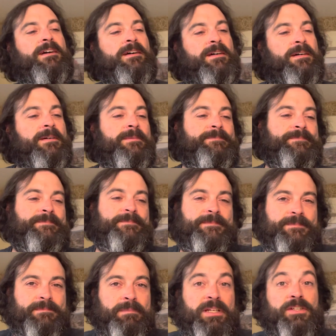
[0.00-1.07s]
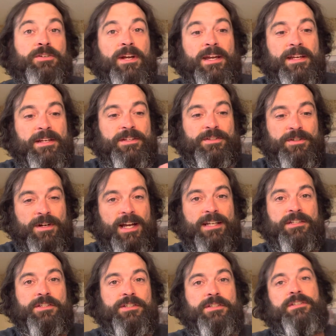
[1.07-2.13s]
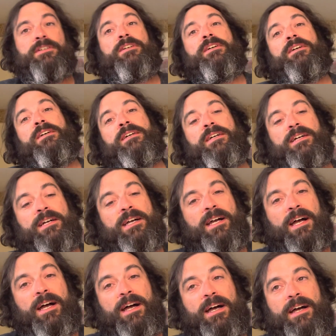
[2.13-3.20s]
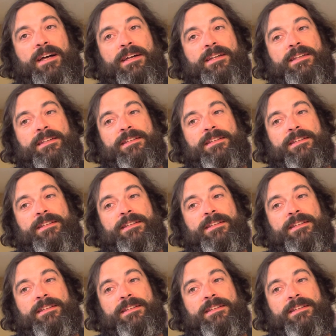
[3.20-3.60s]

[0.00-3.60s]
Um, been trying to stretch, uh,